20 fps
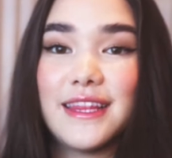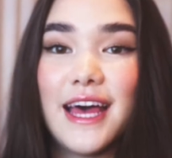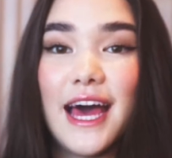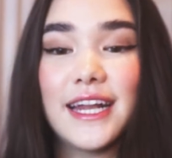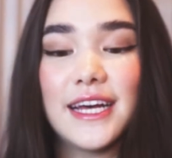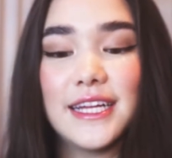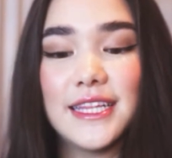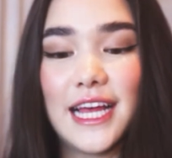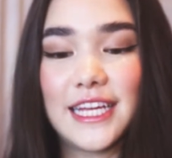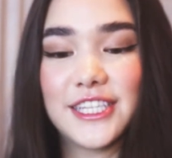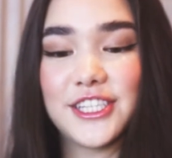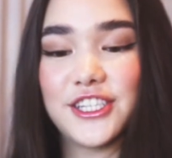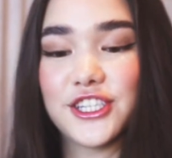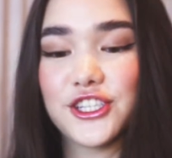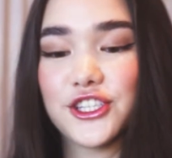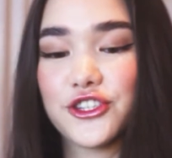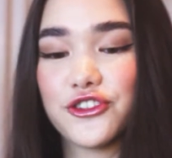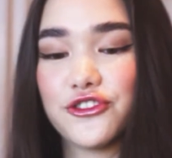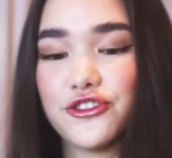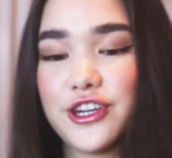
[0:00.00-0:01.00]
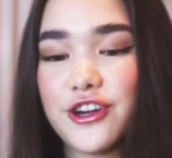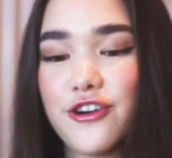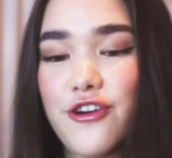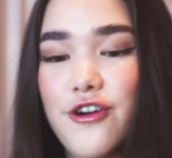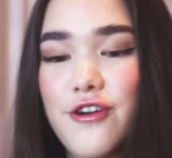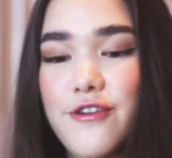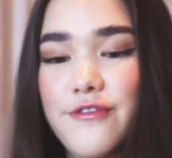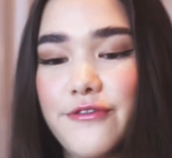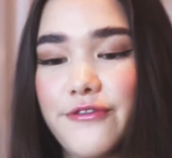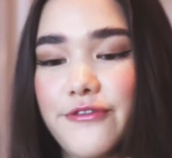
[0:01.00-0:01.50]
that elastic string
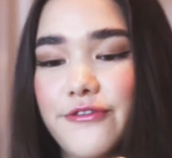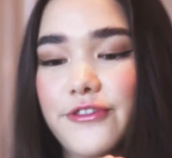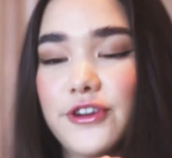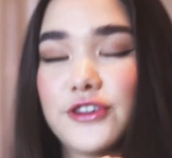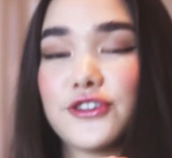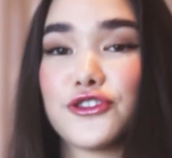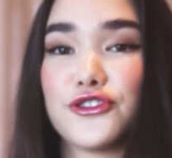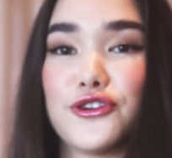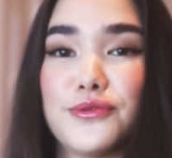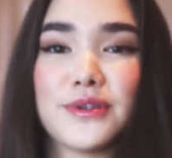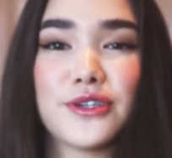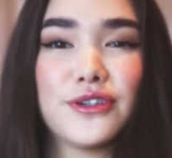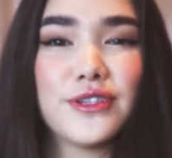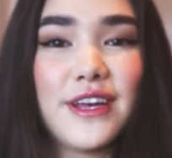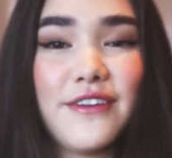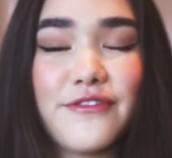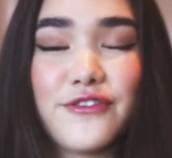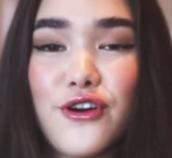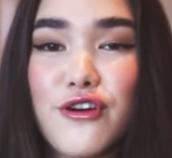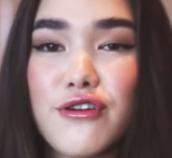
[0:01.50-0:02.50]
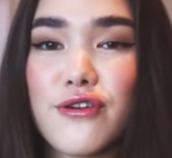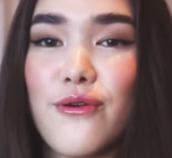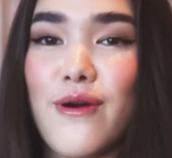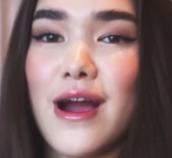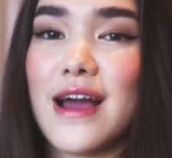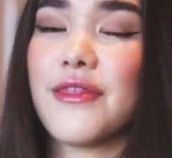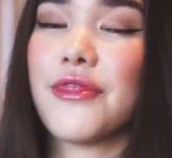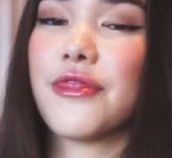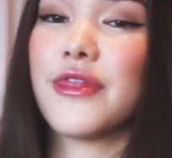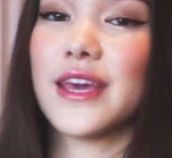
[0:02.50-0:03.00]
off. So because I've got
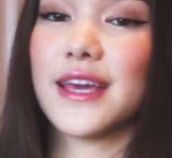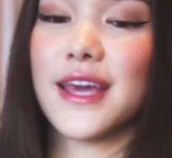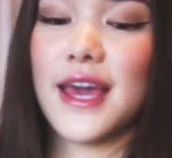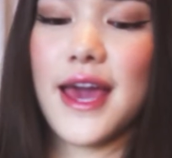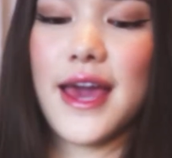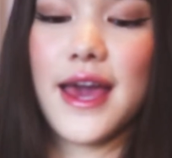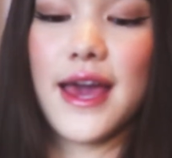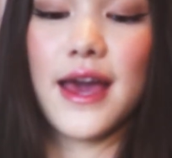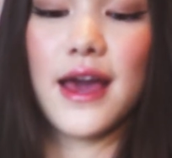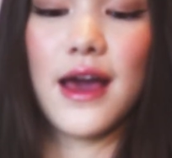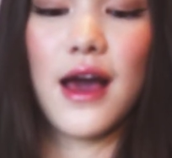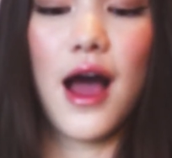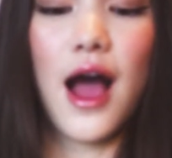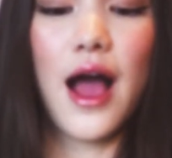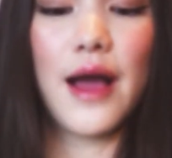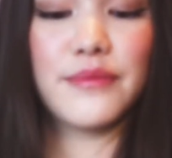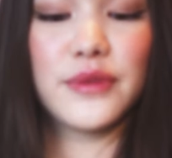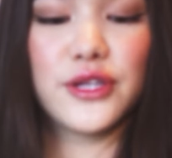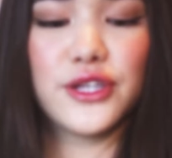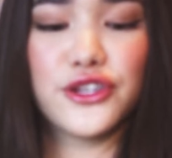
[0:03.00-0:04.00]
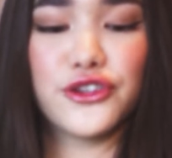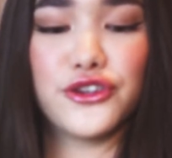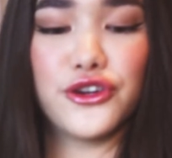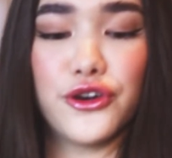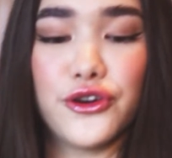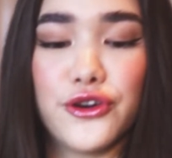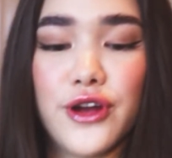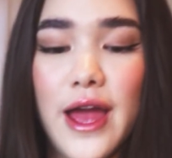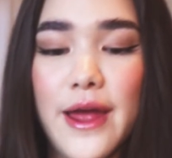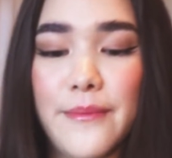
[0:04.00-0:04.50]
quite thick hair, I'm gonna
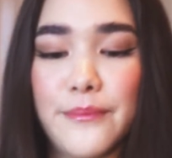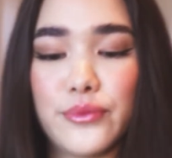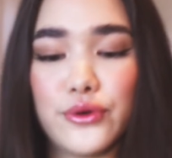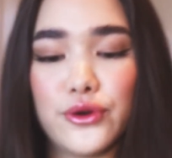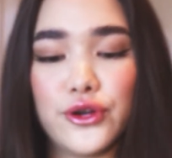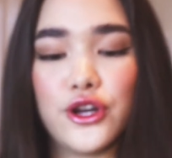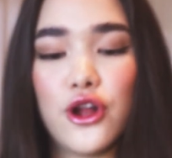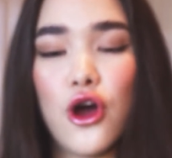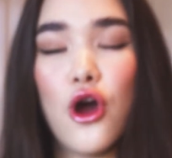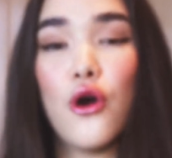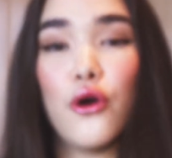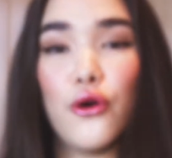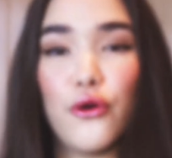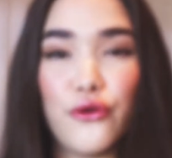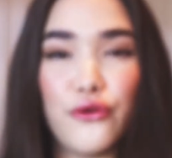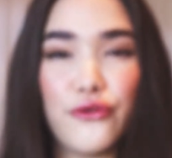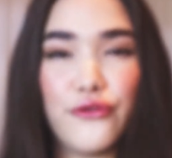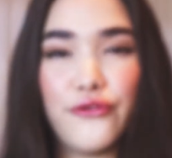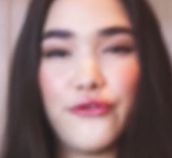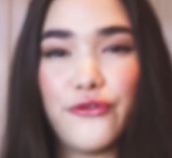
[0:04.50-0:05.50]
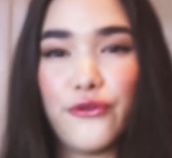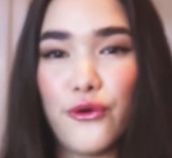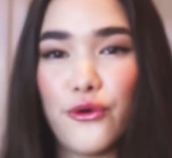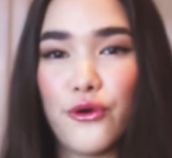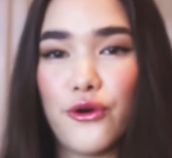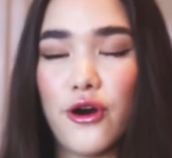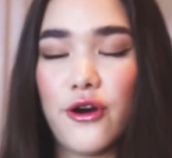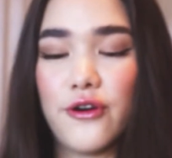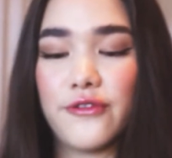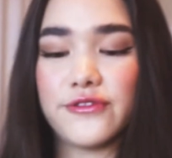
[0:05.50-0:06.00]
go and put all
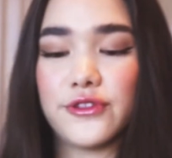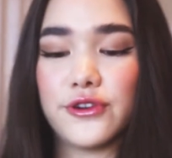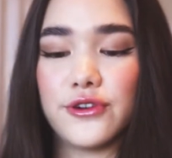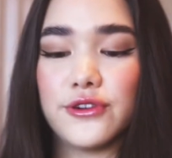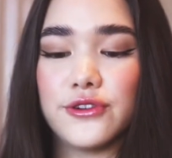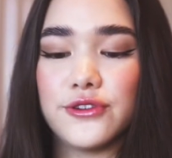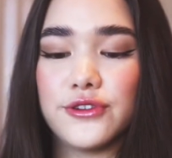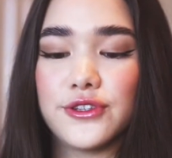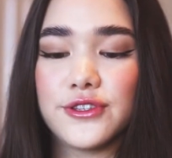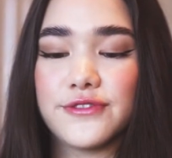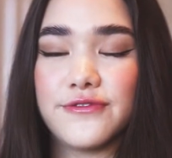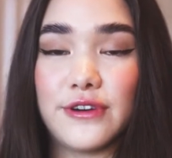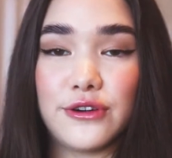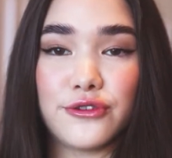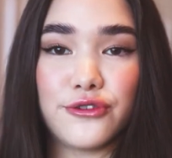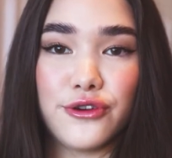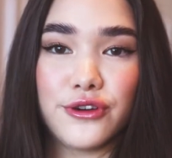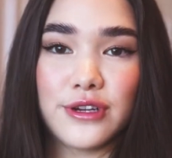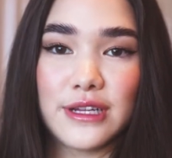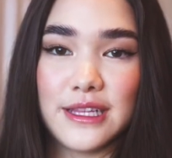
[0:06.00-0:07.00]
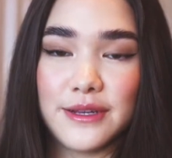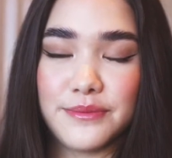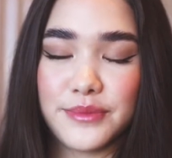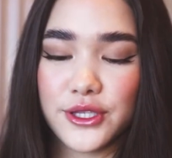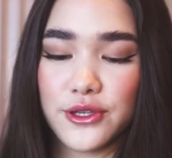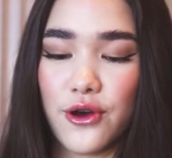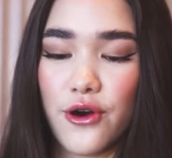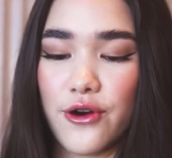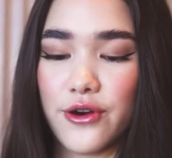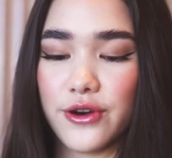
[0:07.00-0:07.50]
4 of those Velcro
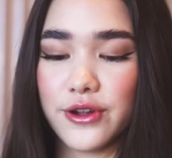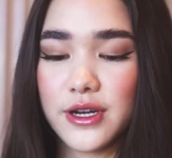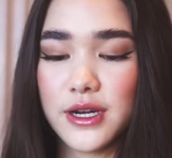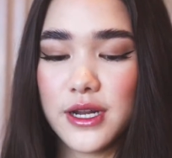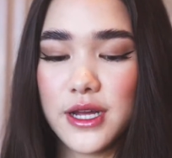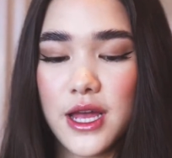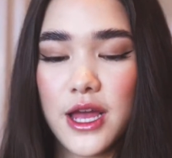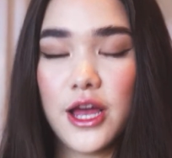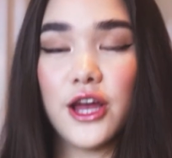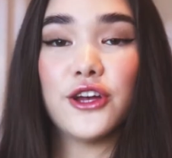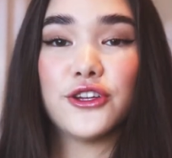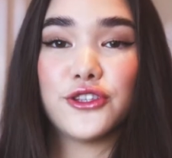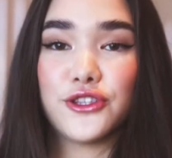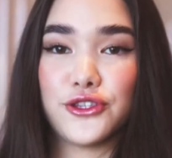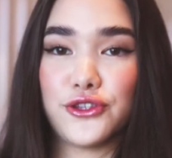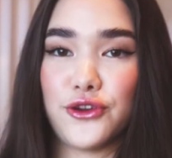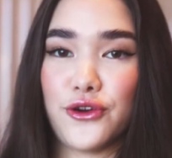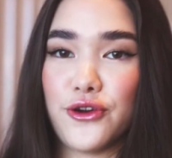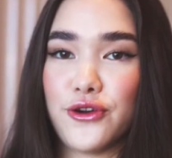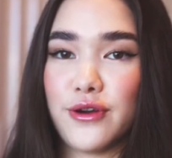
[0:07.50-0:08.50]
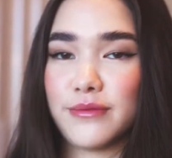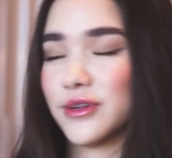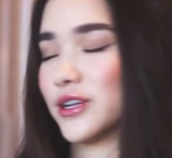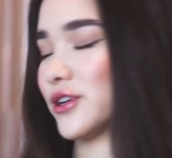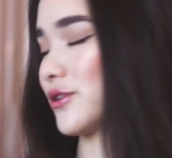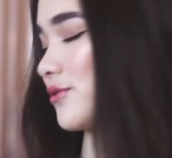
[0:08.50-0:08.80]
clips on. So I'm gonna